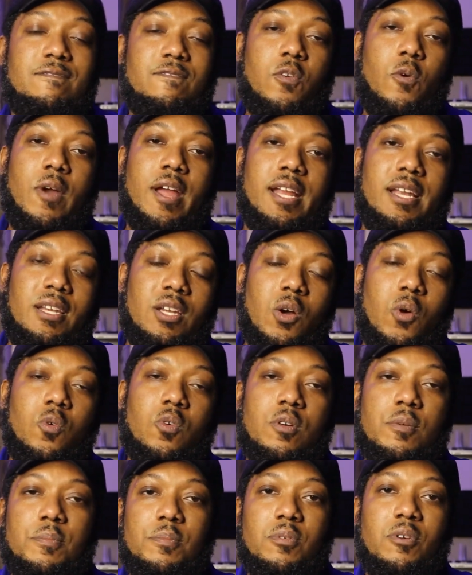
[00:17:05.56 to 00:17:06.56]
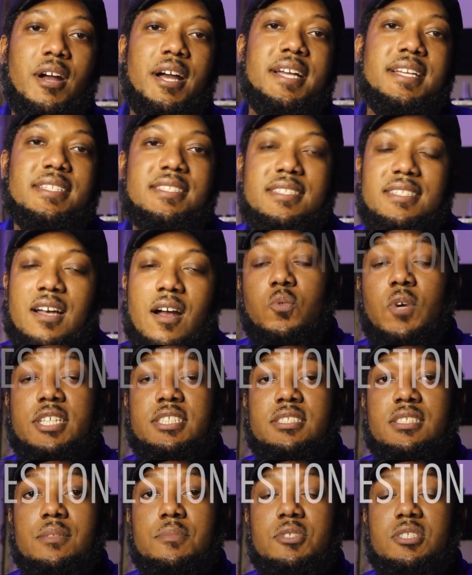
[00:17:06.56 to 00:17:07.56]
for a lower price.
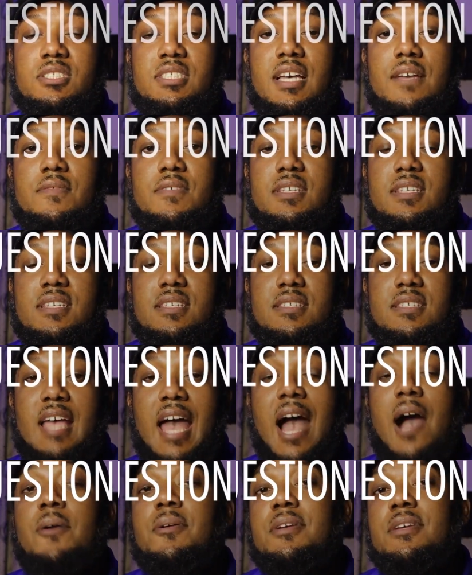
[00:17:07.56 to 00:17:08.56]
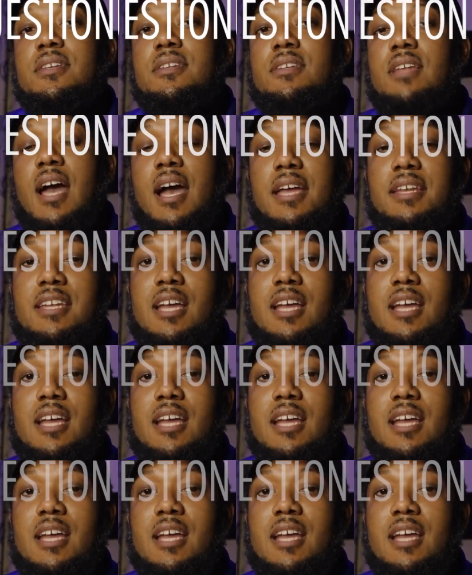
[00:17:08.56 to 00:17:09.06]
Question number 7 is, how can I